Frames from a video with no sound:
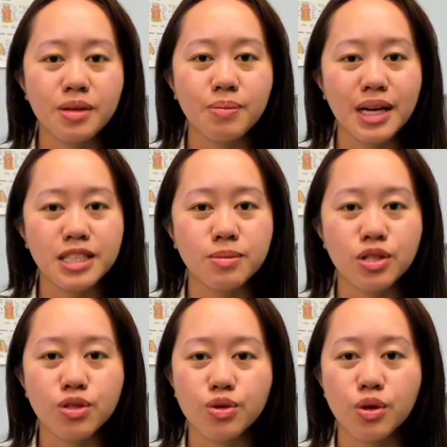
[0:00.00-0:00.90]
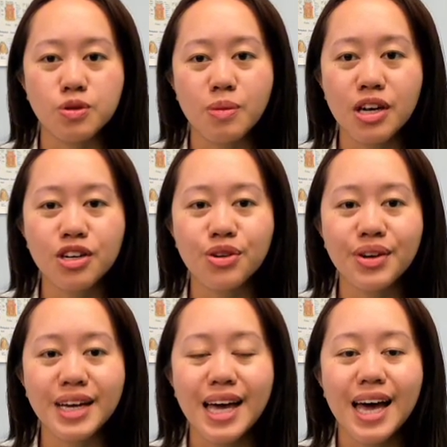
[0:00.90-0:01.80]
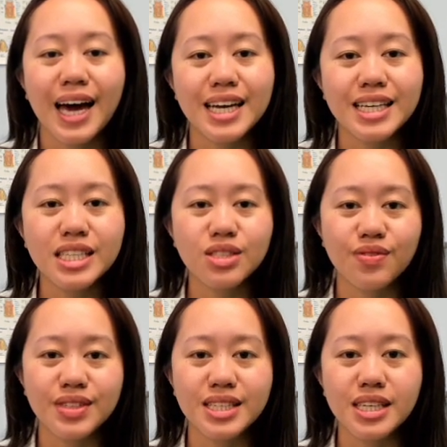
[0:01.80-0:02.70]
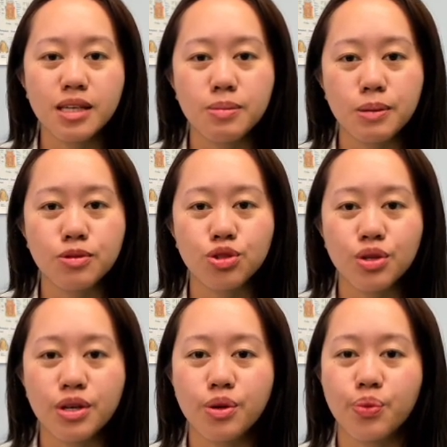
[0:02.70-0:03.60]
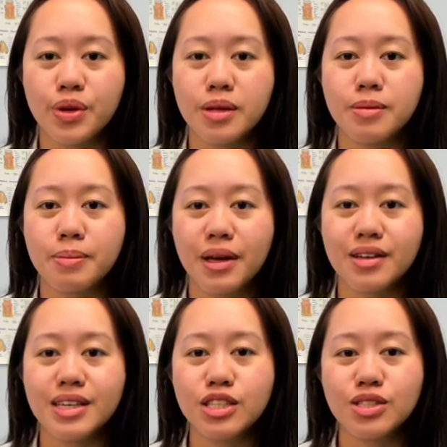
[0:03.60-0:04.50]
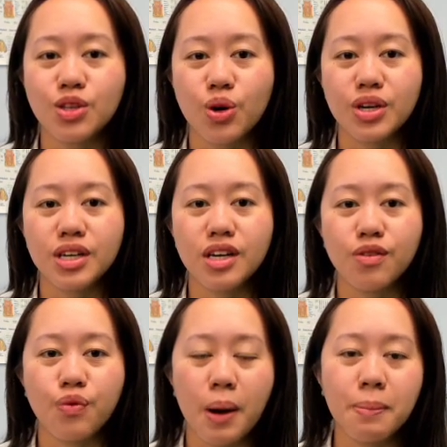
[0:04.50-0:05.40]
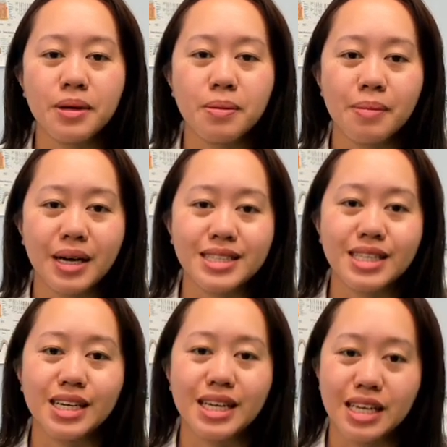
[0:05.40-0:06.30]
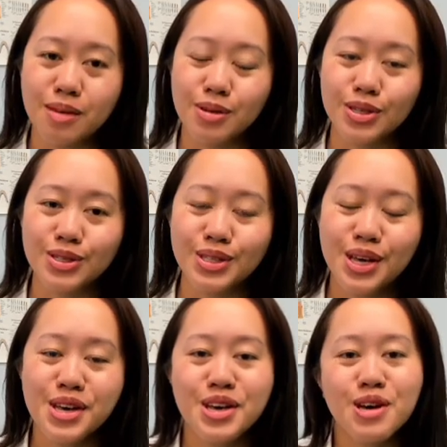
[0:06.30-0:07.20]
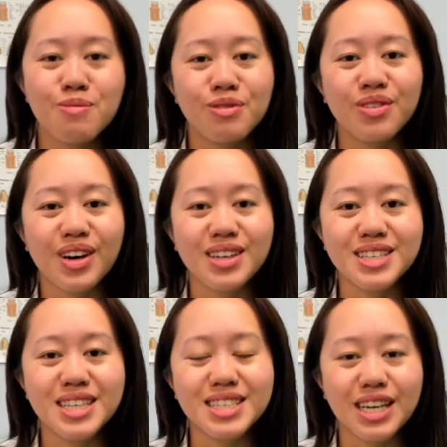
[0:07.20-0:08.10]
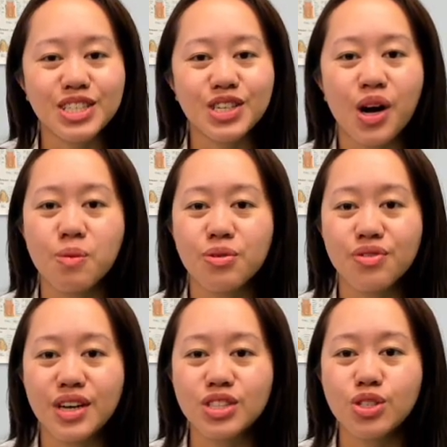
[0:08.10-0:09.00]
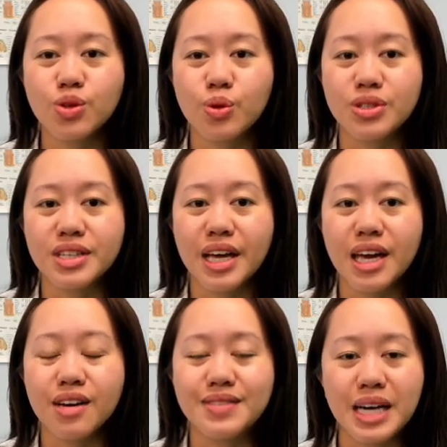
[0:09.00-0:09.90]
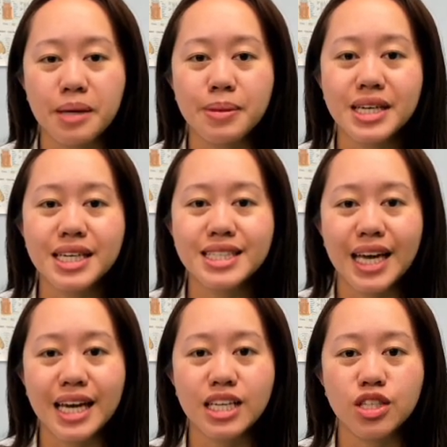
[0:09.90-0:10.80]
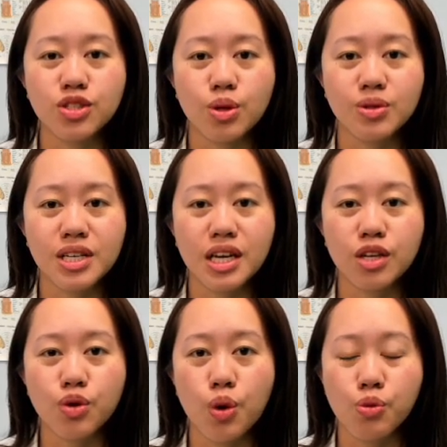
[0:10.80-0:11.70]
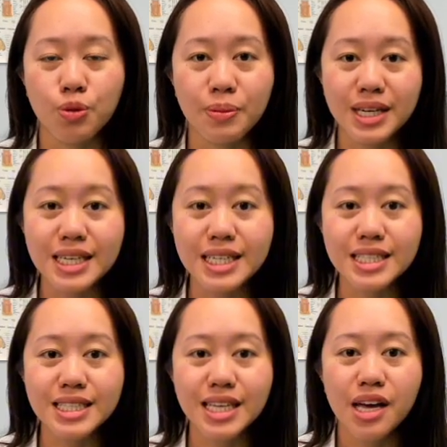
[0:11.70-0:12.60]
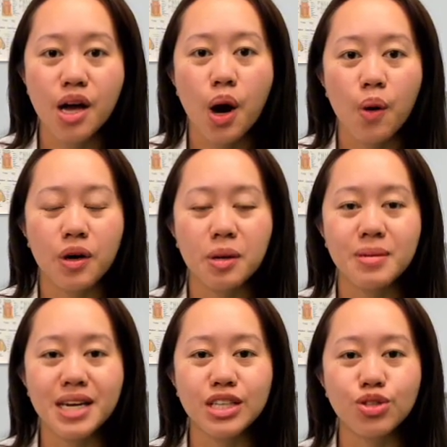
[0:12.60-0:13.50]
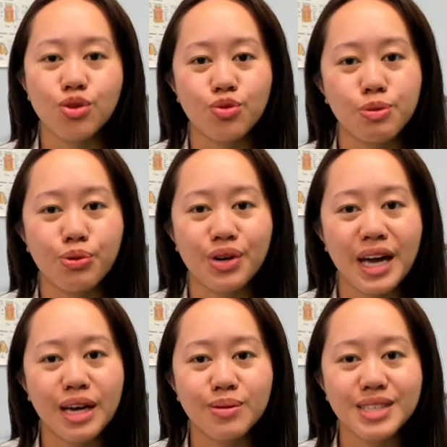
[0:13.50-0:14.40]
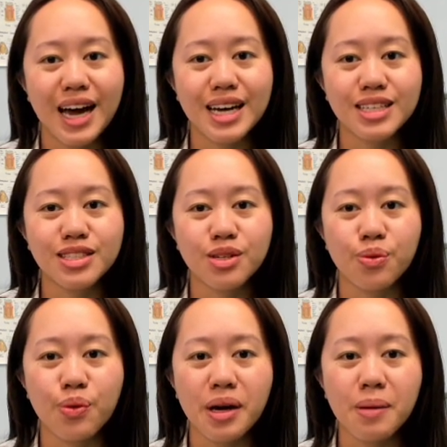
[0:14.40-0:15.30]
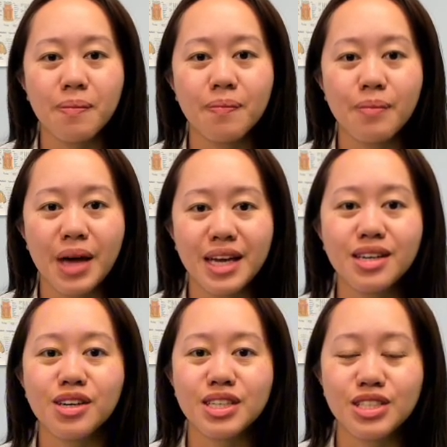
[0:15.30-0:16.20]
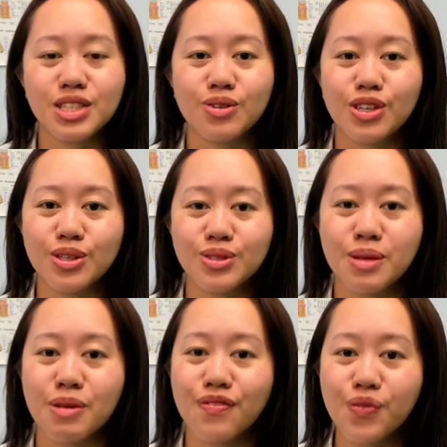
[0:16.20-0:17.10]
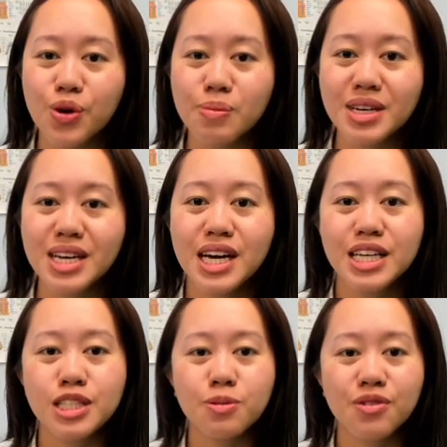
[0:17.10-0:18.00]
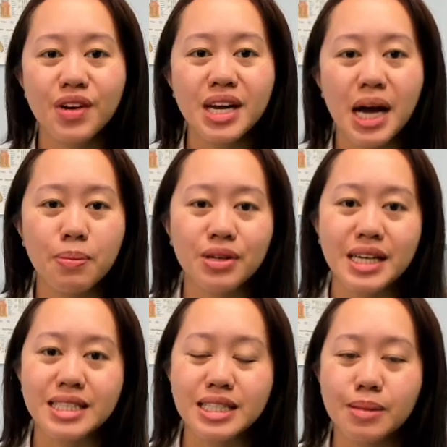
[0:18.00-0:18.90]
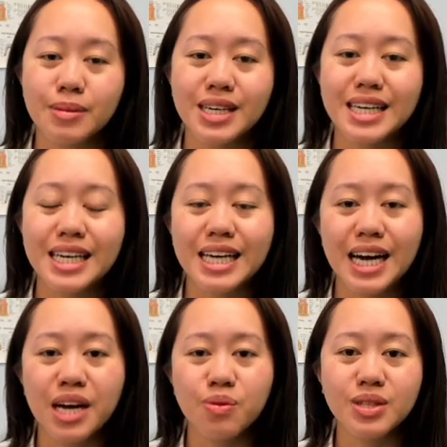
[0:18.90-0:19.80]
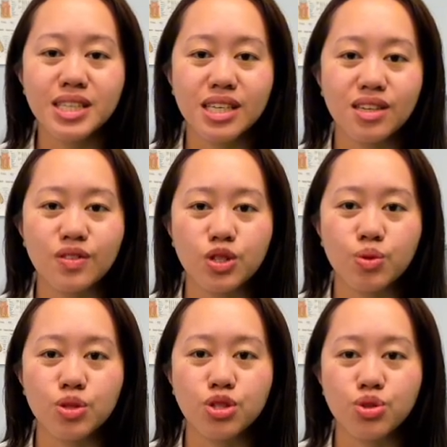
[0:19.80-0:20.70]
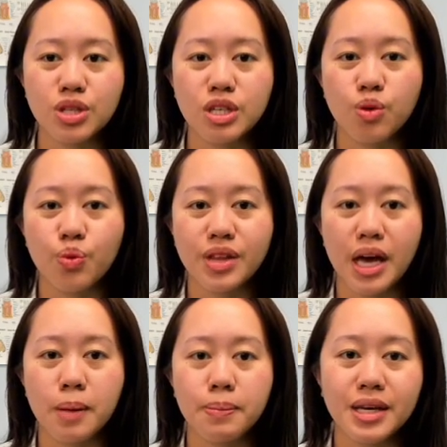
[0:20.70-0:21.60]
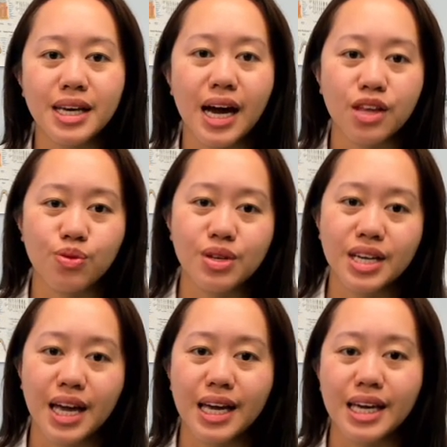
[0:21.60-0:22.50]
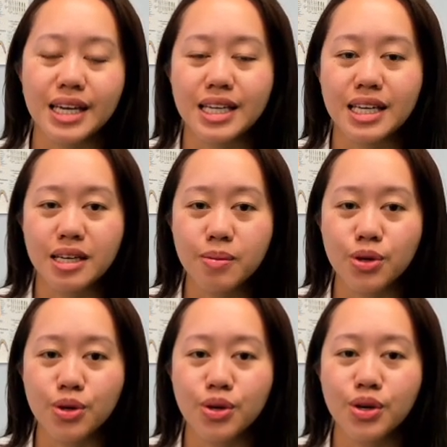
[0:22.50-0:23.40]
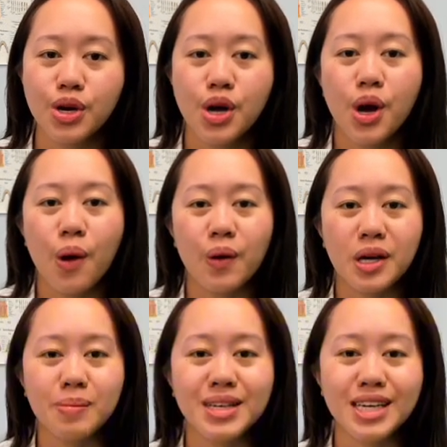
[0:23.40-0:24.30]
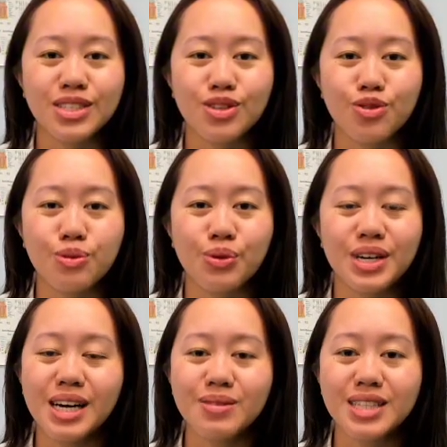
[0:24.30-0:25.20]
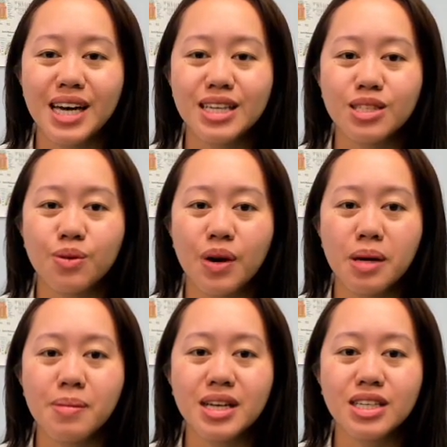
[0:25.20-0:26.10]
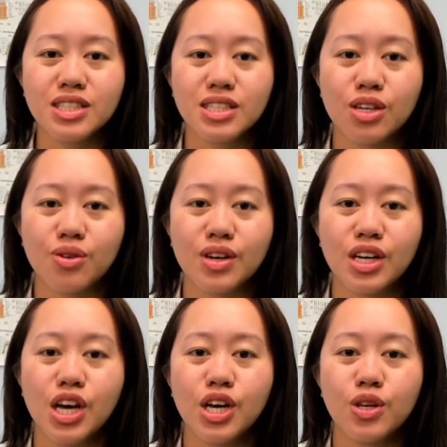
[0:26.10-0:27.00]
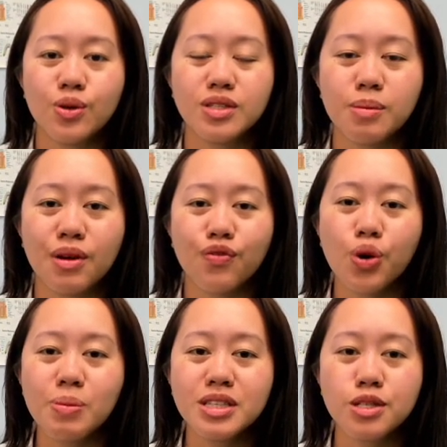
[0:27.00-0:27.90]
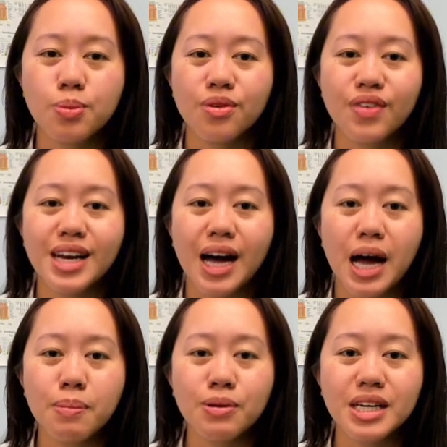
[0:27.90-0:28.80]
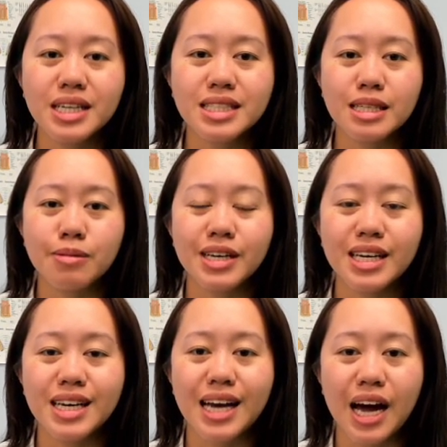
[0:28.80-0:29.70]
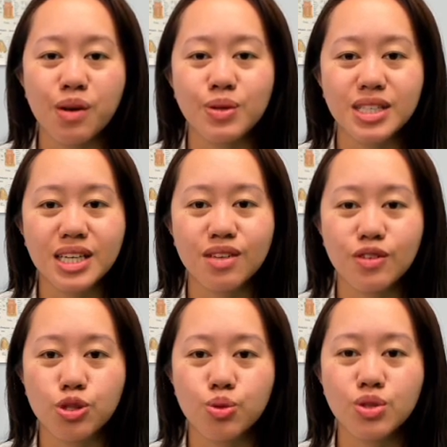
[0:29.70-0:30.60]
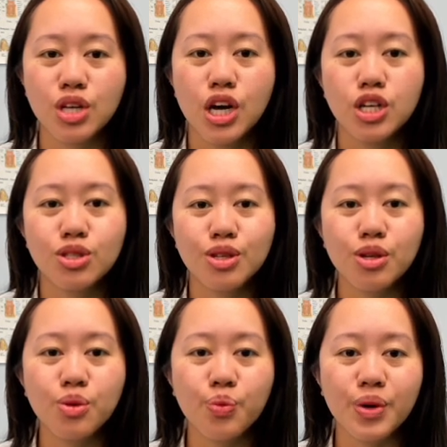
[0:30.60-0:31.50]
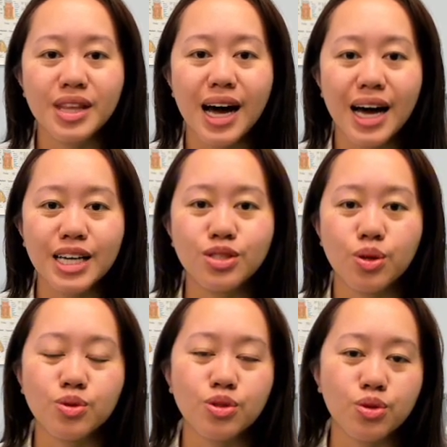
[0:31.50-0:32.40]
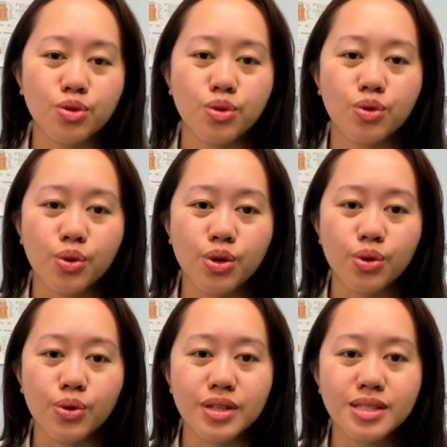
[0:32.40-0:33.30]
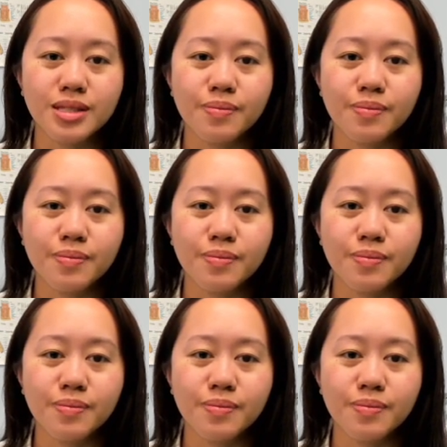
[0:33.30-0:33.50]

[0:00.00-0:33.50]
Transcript: plasma glucose monitoring at each visit in people treated with mammalian target of rapamycin inhibitors. Moving on to the section on prevention or delay of diabetes and associated comorbidities. Recommendation 3.8 was added to recommend considering using metformin to prevent hyperglycemia in high-risk individuals treated with a PI3K inhibitor. Recommendation 3.9 was added to recommend considering using metformin to prevent hyperglycemia in high-risk individuals treated with high-dose glucocorticoids.